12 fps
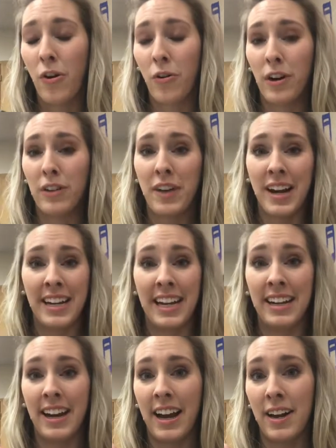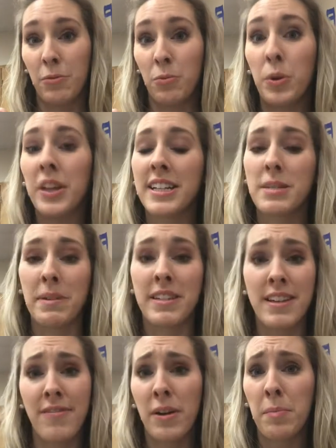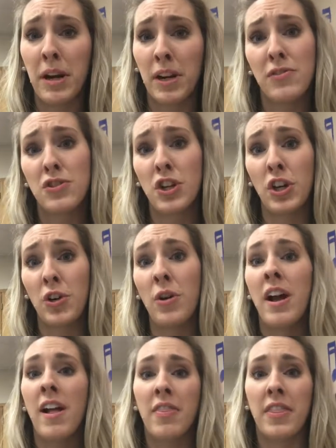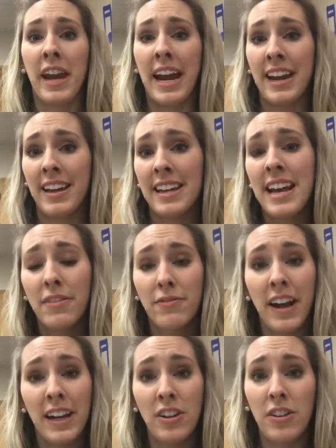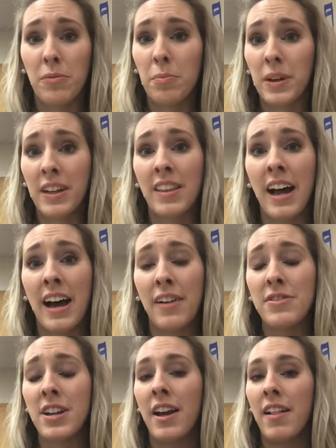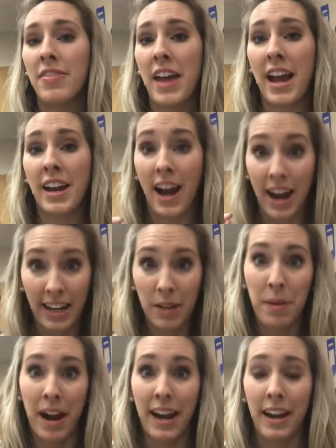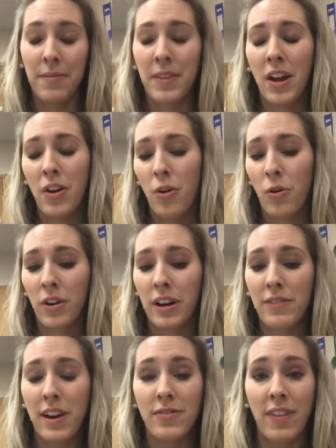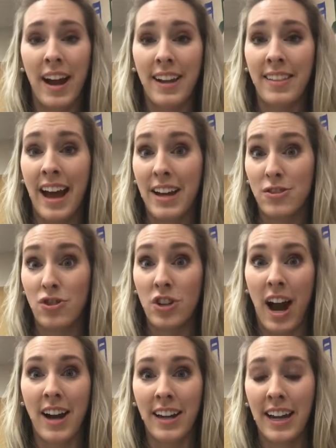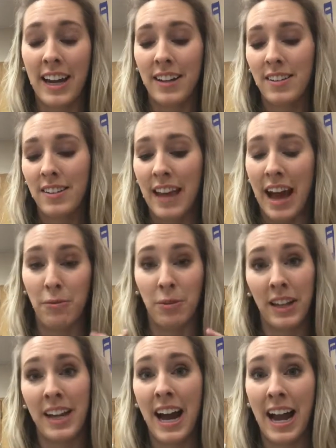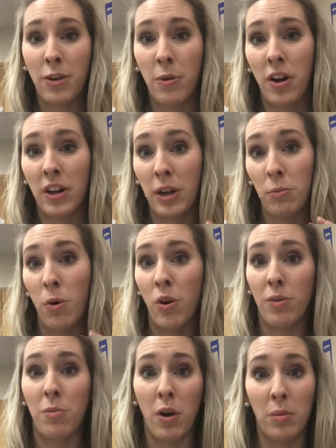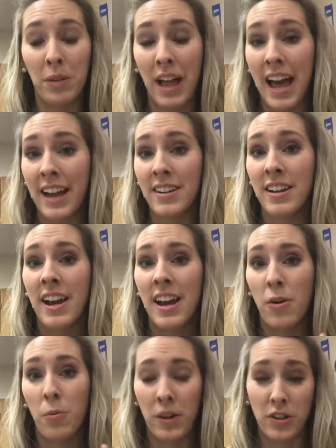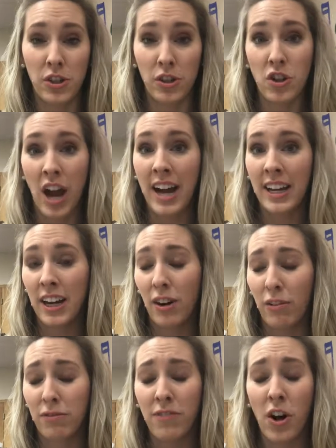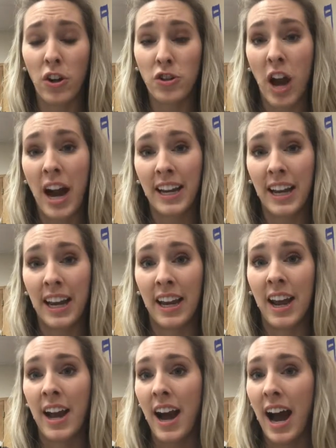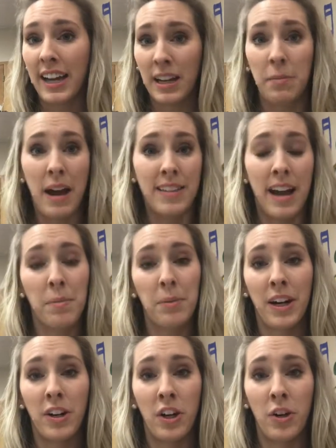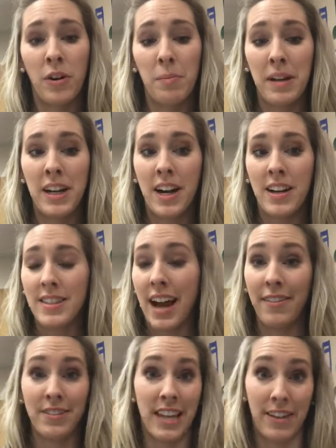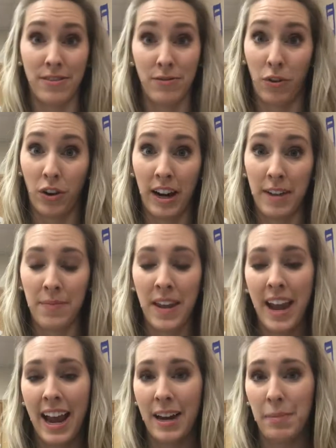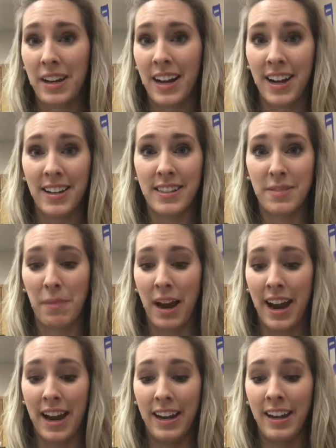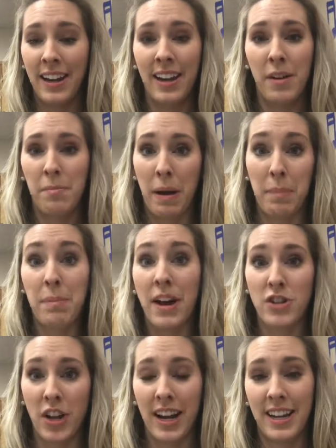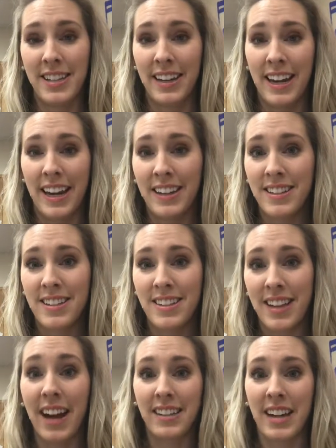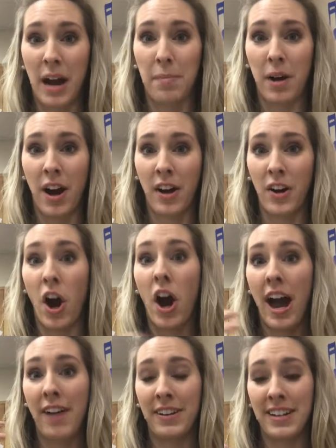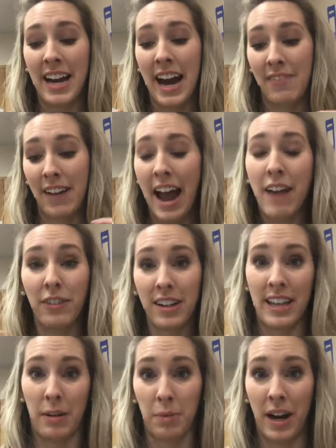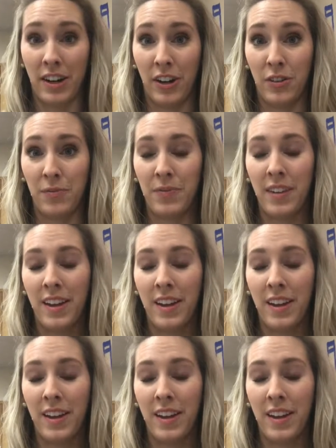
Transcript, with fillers: Or if I need a really specific pair of shoe that I can't find pre-loved, then I can buy it or if I find that jacket, that really high quality wool, wool blend, winter jacket or fall jacket, I can buy that brand new because I've saved for it and because my, my budget isn't getting sucked up on having to have everything brand new.